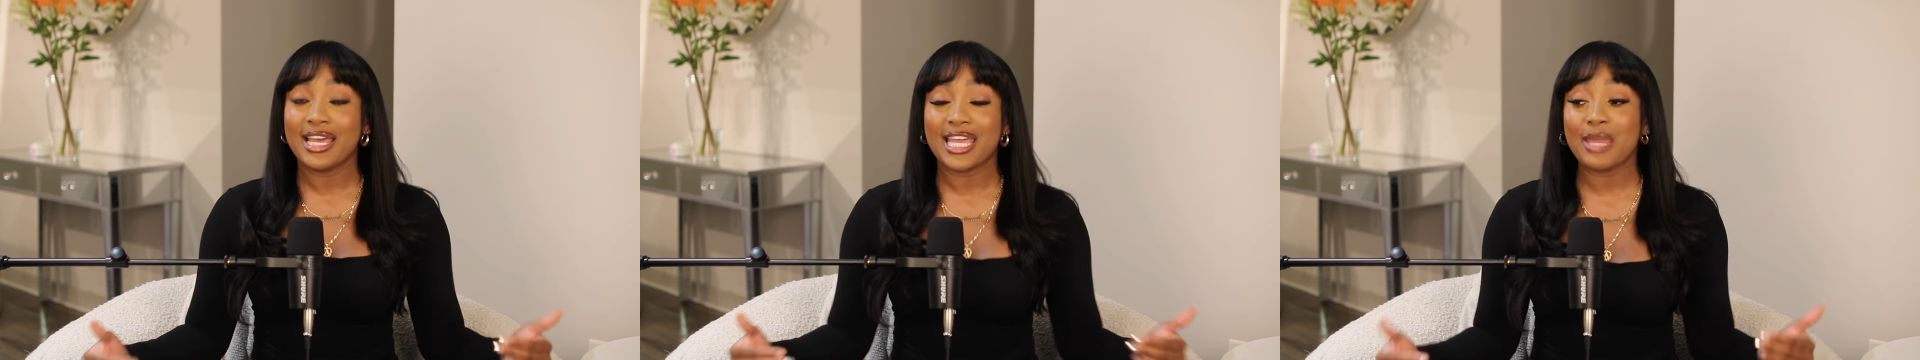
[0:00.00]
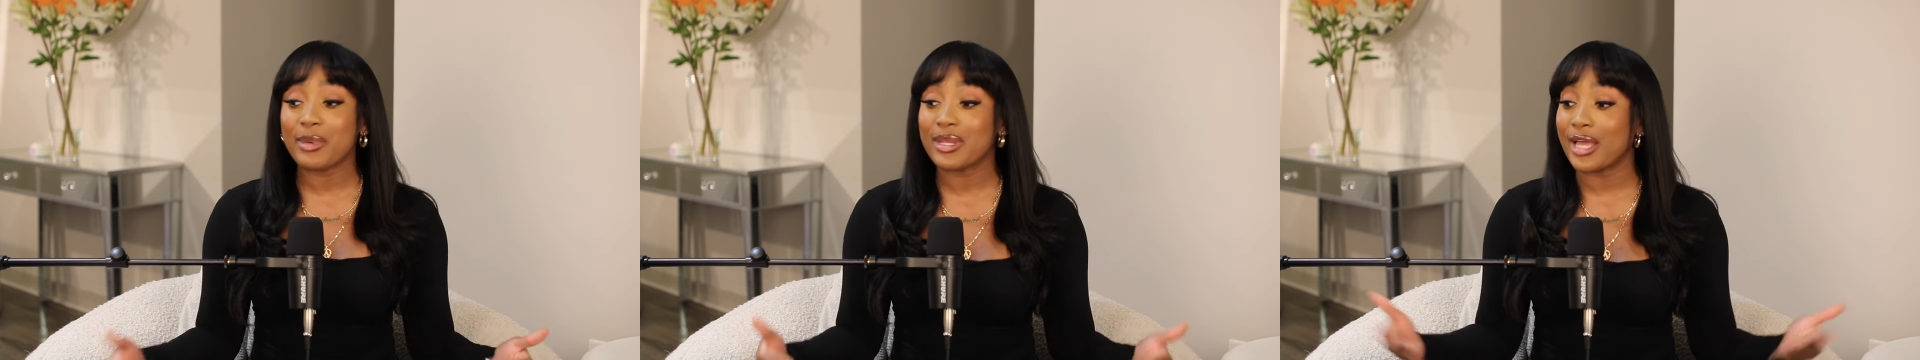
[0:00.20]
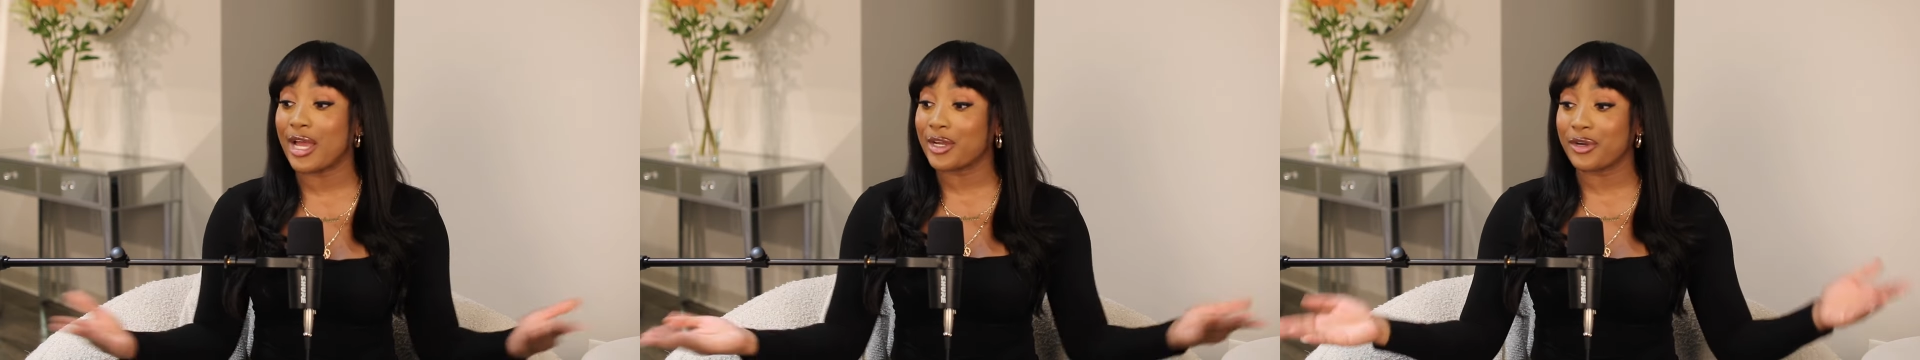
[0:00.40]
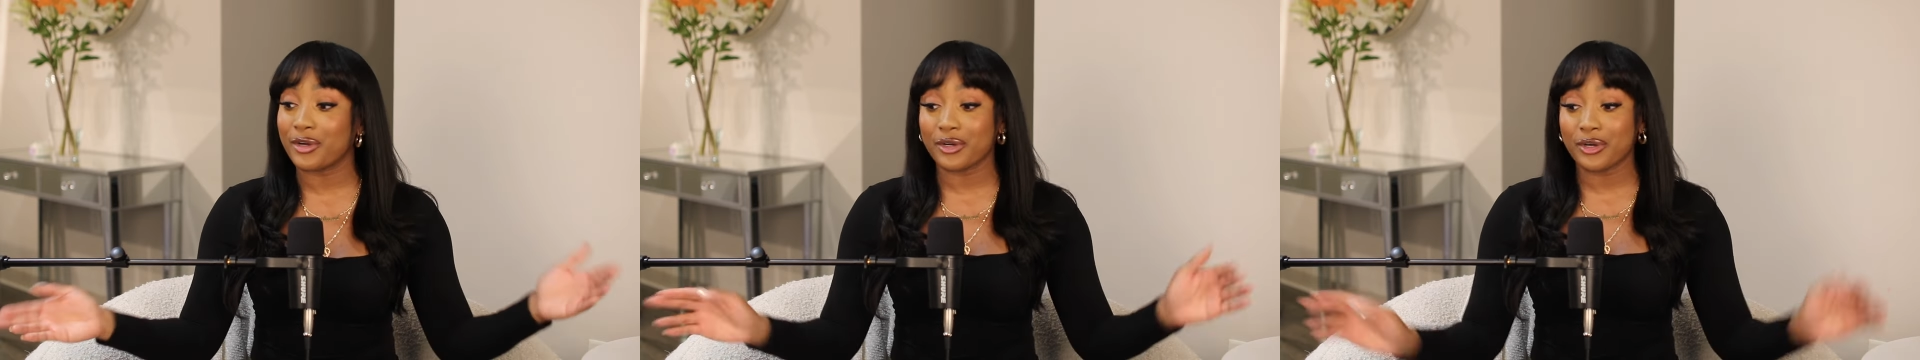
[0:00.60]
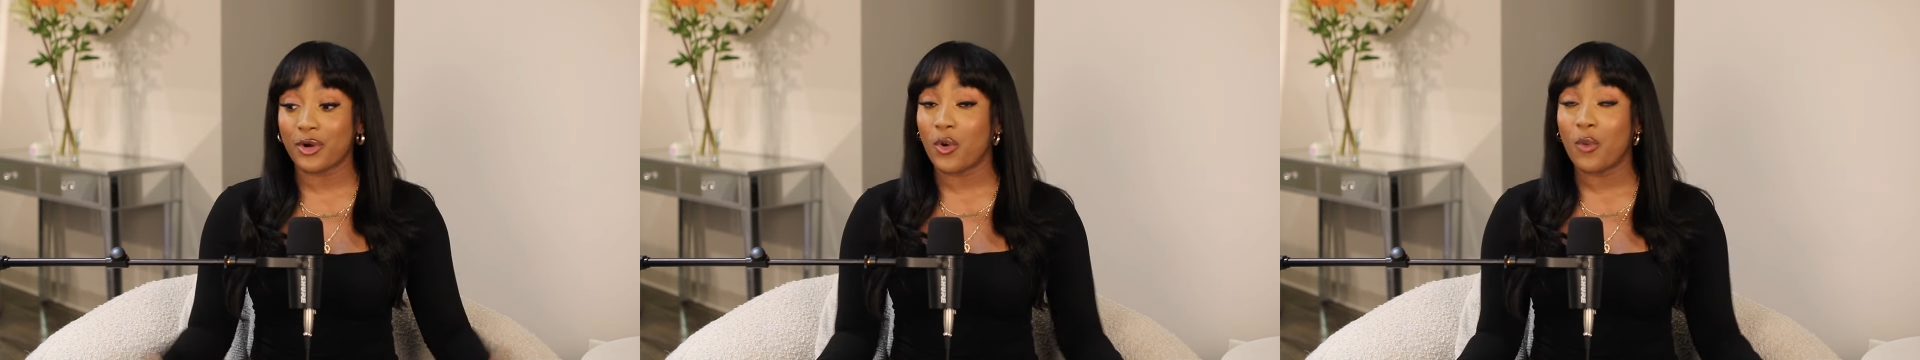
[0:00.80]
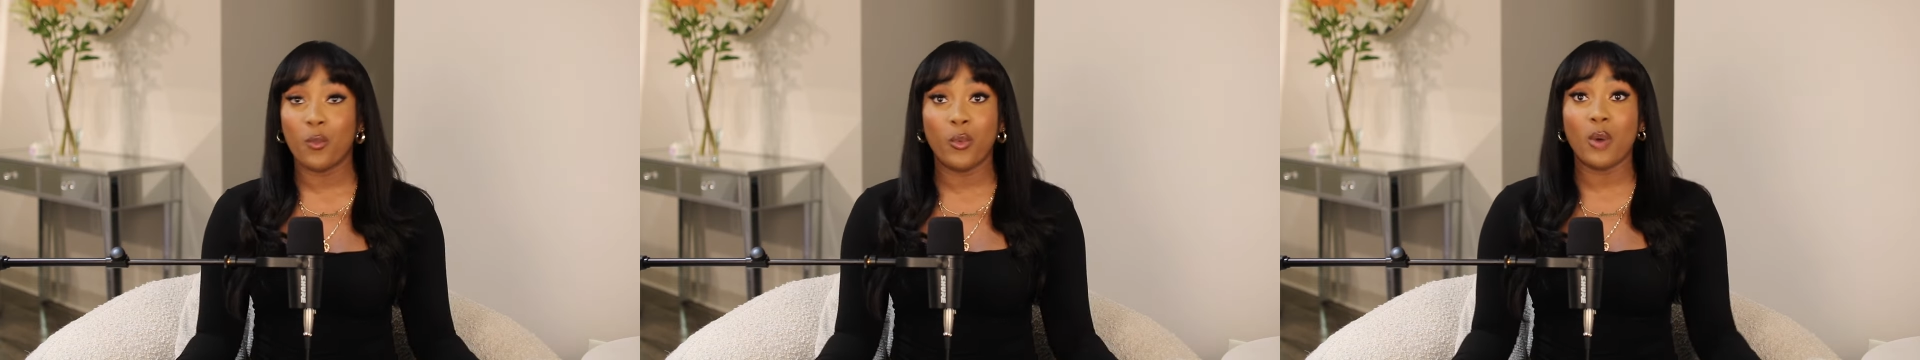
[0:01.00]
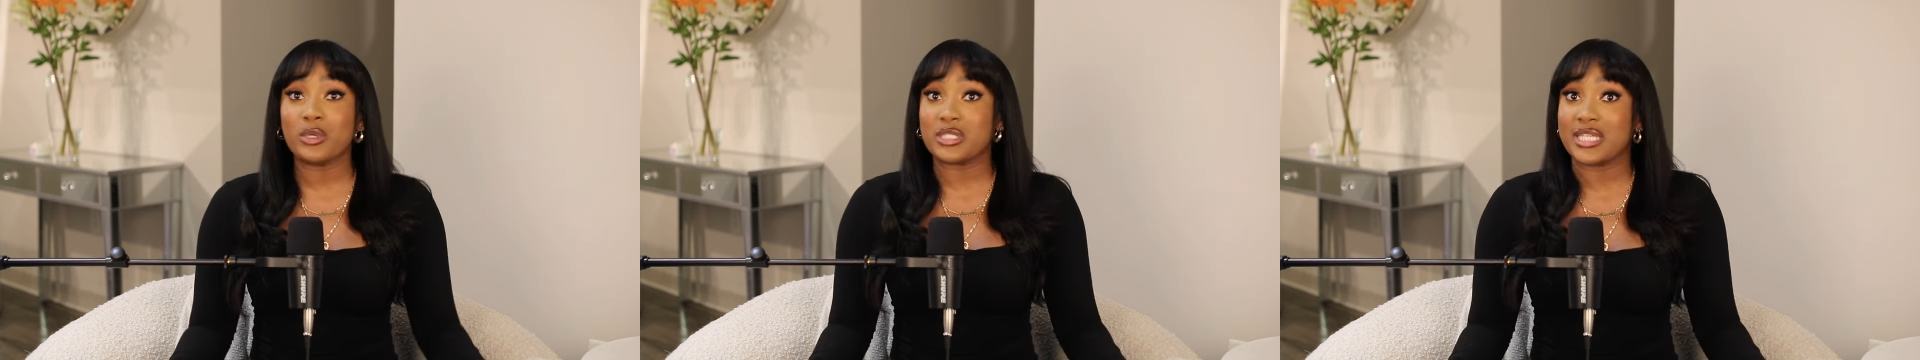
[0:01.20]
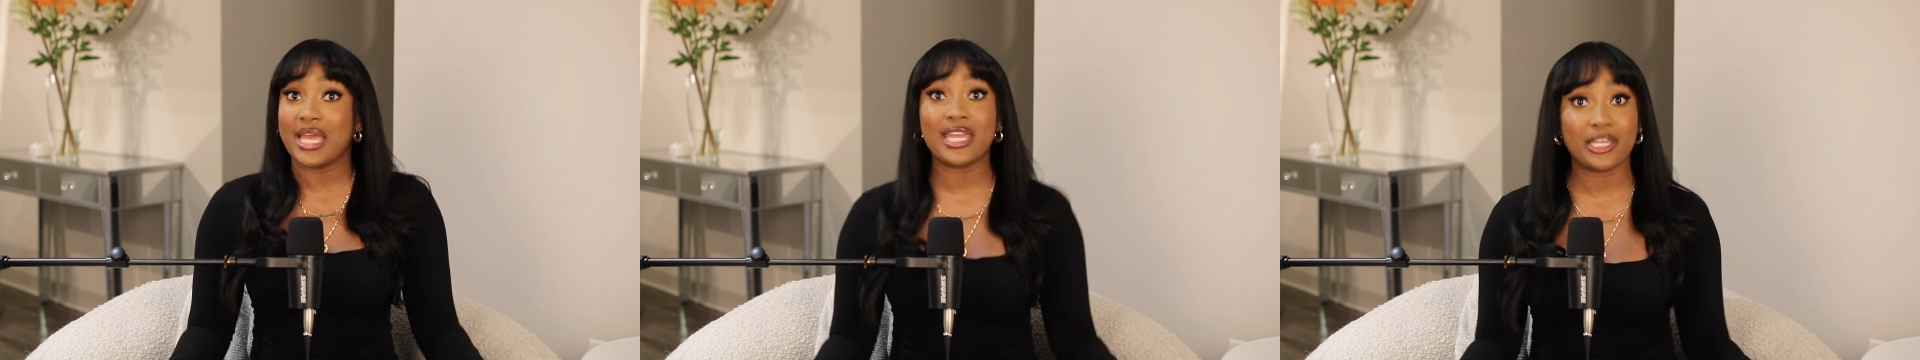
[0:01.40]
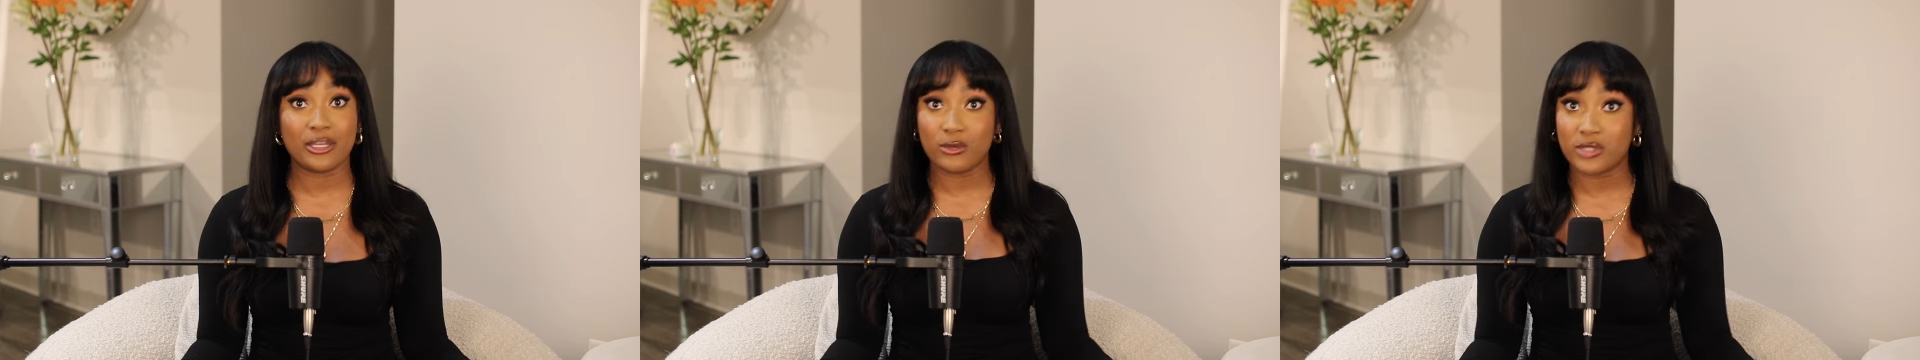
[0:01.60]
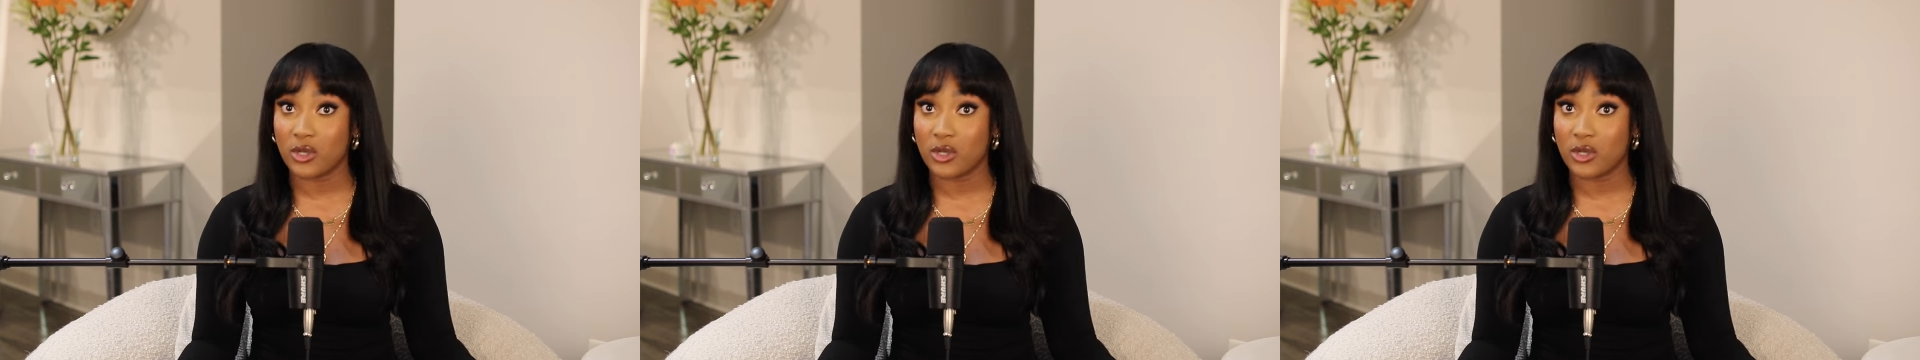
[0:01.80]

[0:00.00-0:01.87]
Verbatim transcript: he be like, girl, what was taking